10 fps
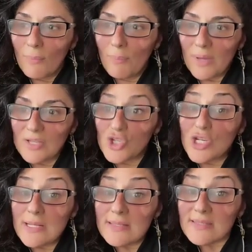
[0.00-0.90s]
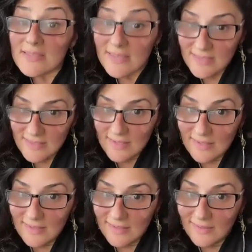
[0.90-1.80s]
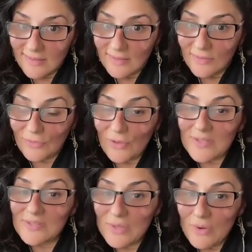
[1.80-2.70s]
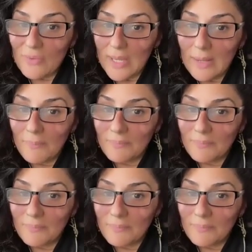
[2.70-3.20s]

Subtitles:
but she insisted for us going.